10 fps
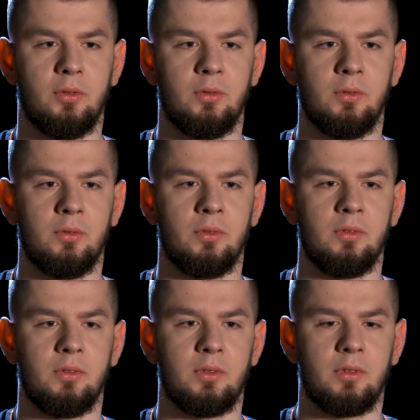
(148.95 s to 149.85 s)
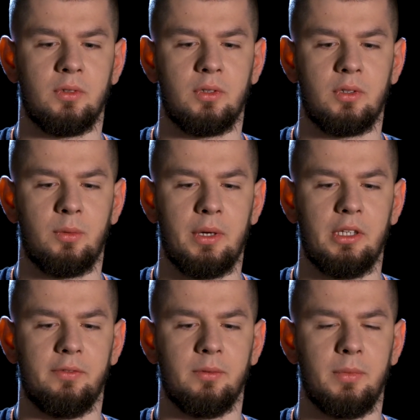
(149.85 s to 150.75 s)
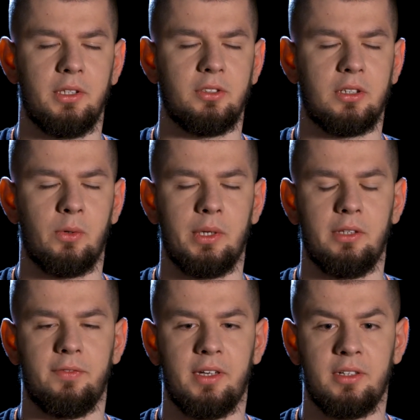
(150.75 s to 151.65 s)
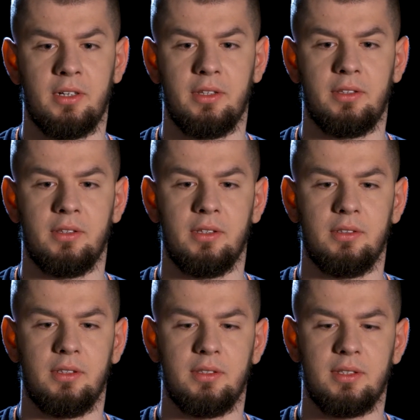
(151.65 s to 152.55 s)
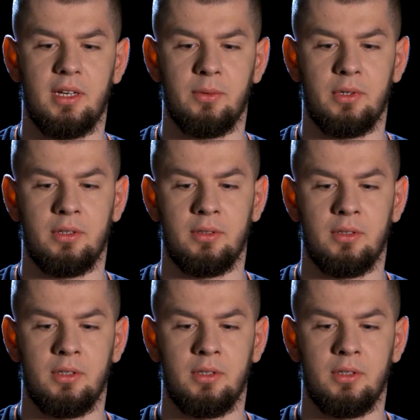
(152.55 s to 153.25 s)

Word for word: to quali major qualifier, and it's our